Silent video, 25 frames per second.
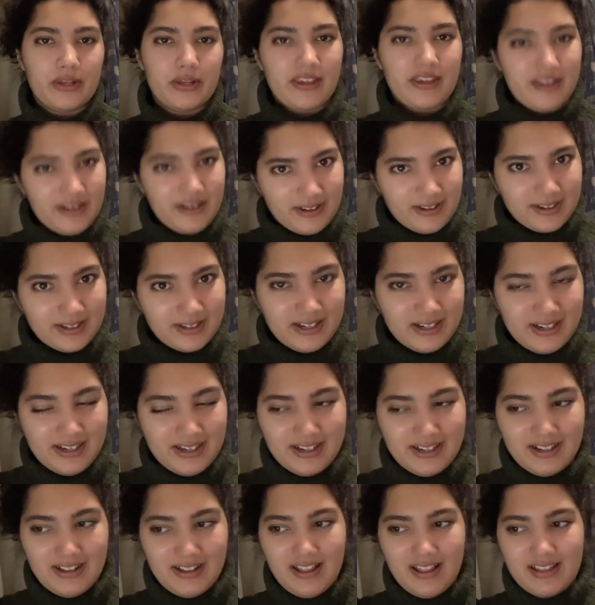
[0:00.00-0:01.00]
here
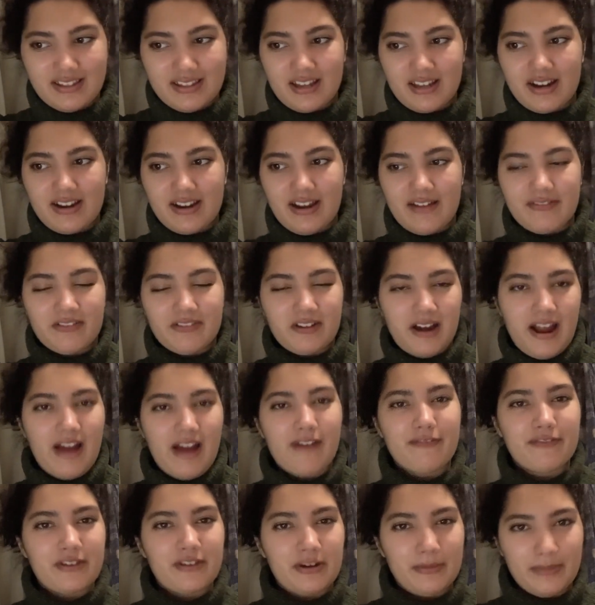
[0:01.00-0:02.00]
than I ever
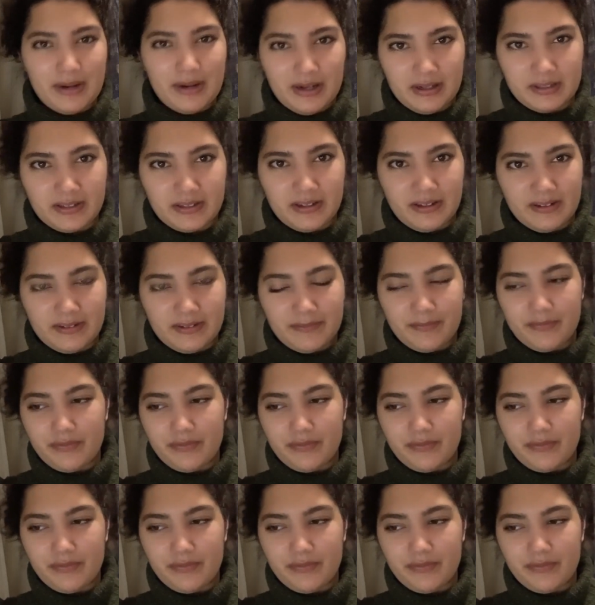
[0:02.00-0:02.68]
have in America.